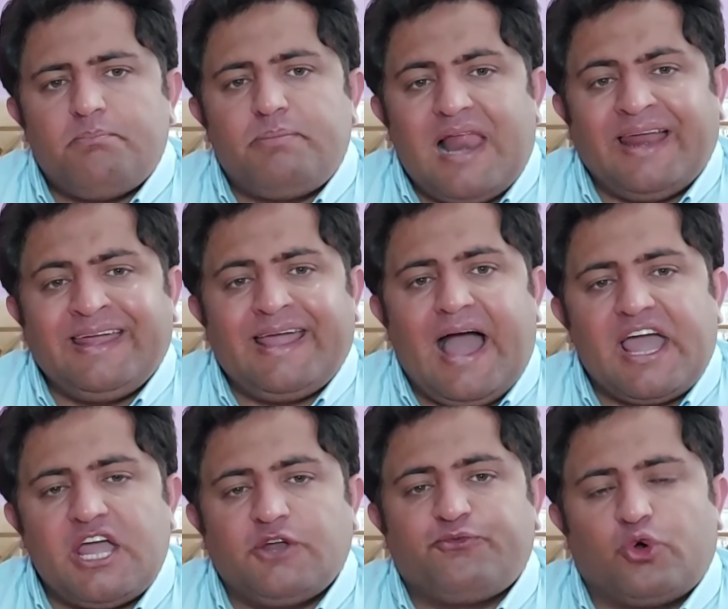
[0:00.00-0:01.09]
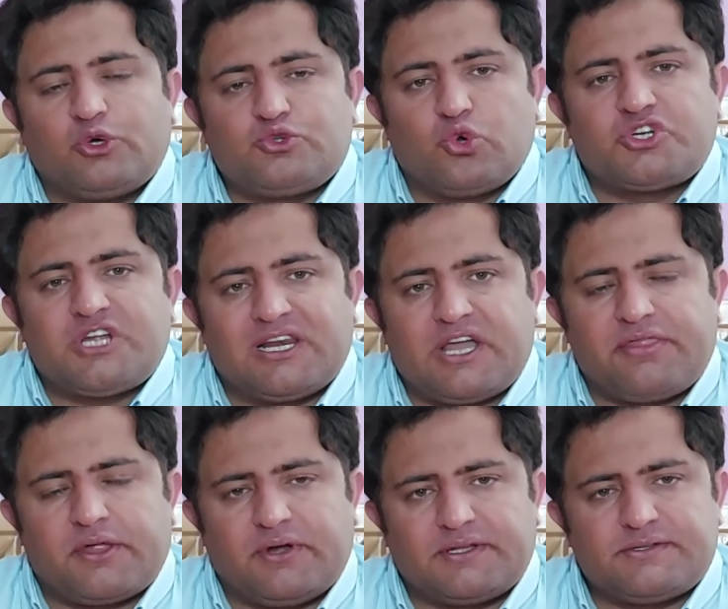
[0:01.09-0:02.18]
planning ahead for social
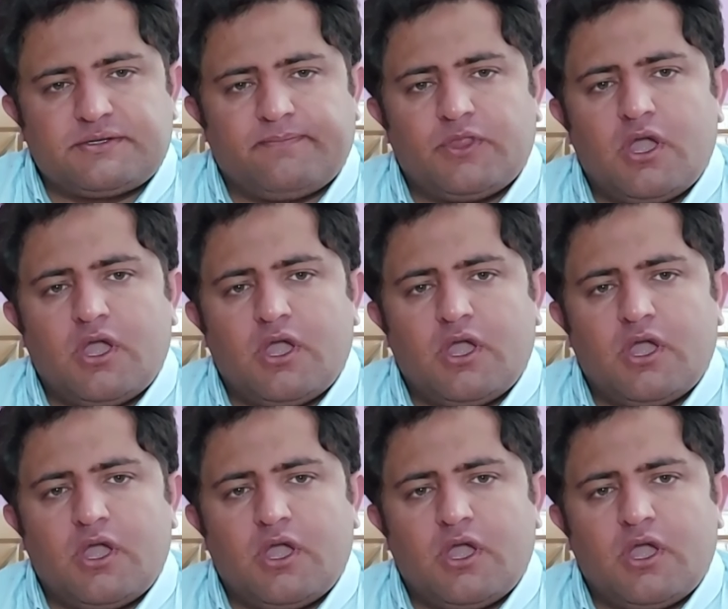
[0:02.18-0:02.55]
gatherings.